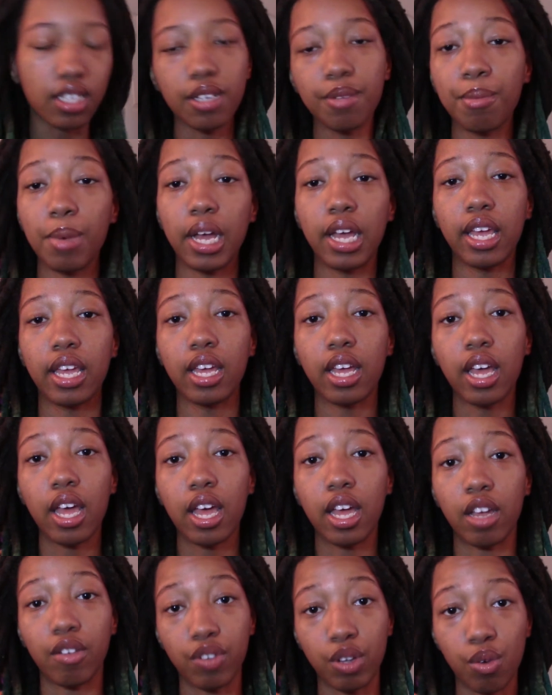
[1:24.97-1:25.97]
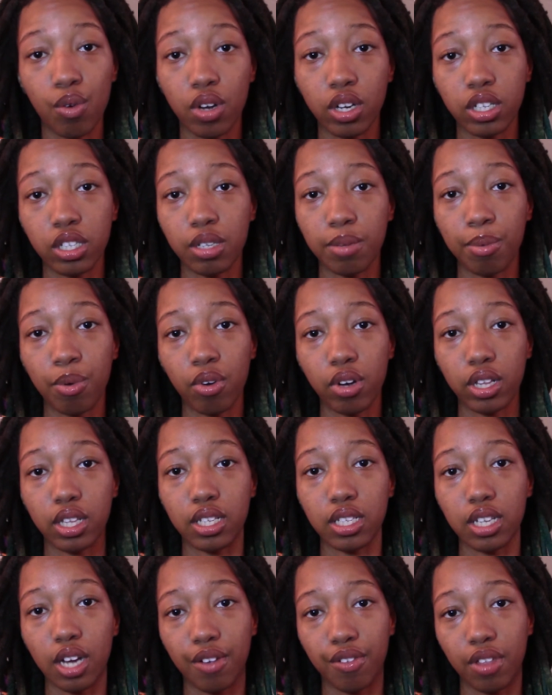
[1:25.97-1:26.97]
But if you want to support the
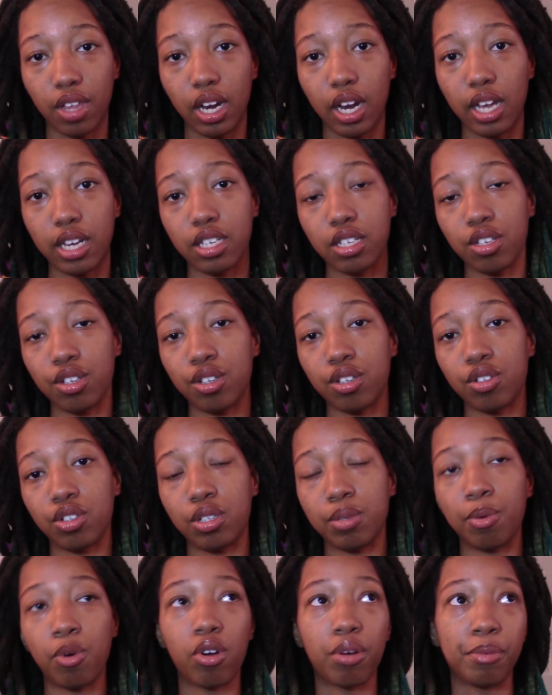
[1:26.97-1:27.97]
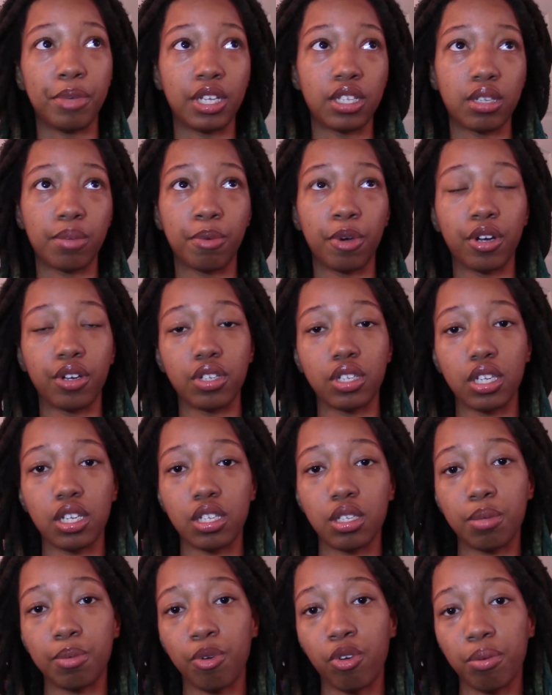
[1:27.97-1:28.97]
stuff that I do, support me as a person,
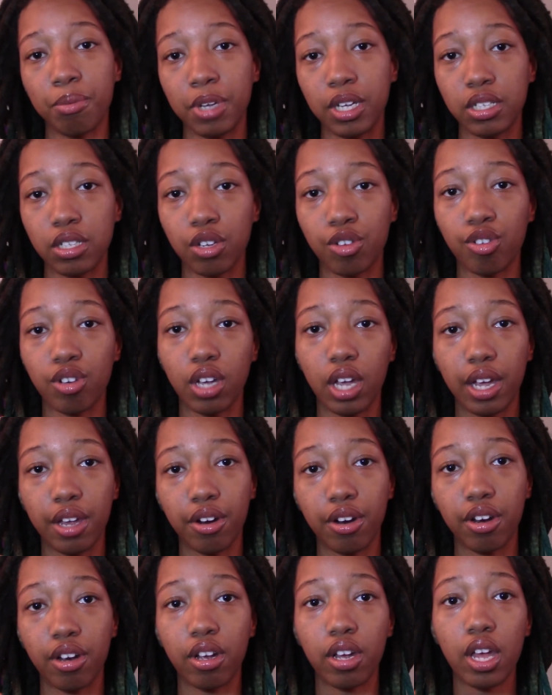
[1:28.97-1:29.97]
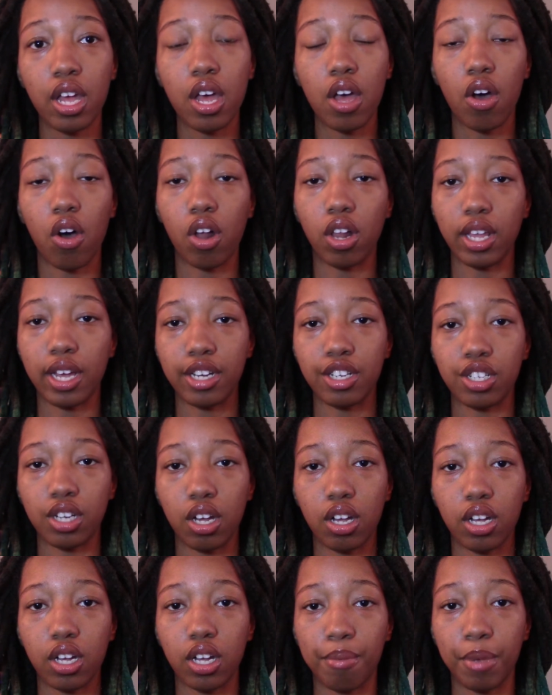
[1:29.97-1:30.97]
support me as a creator, all that
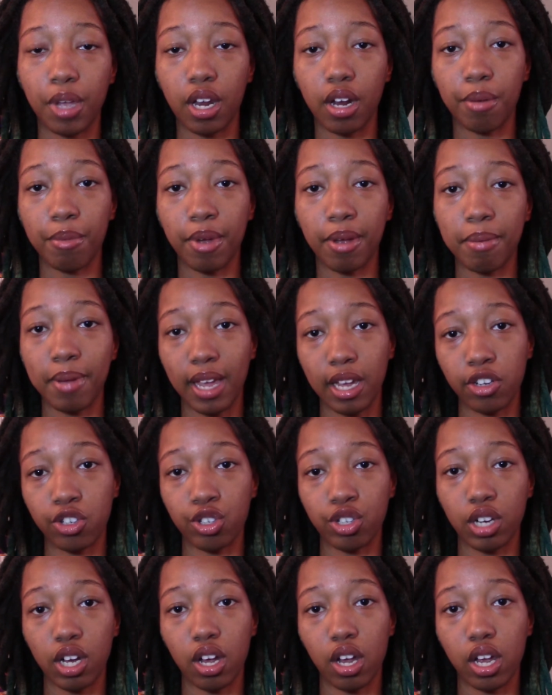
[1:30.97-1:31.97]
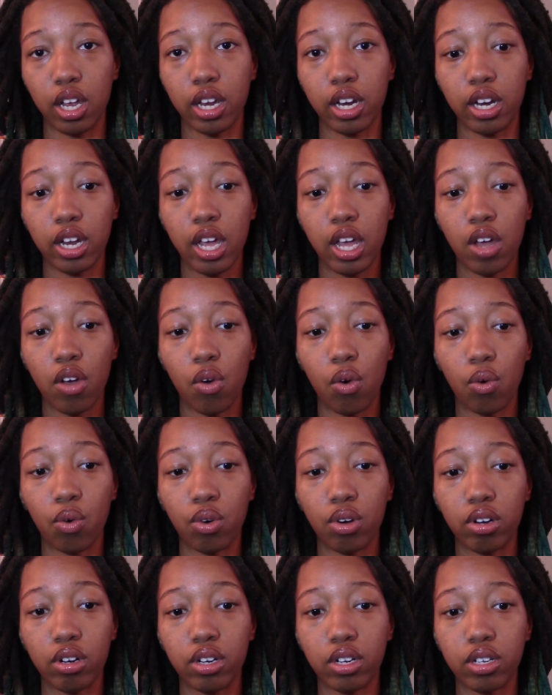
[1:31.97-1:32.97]
junk, hit up my Patreon
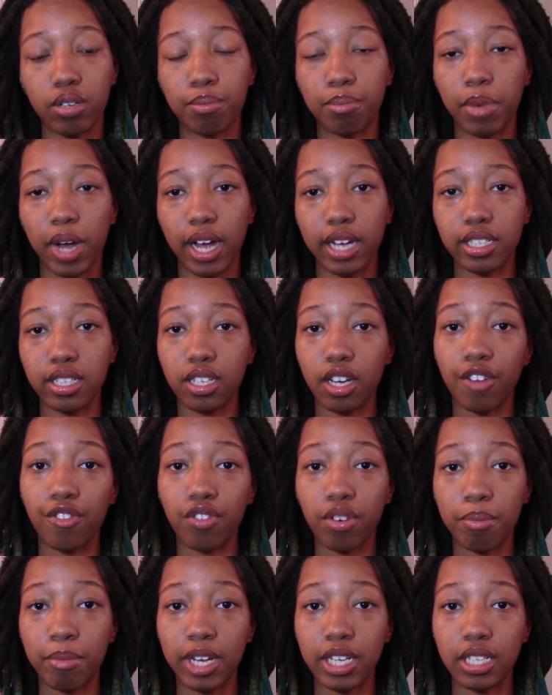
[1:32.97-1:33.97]
or buy stuff from my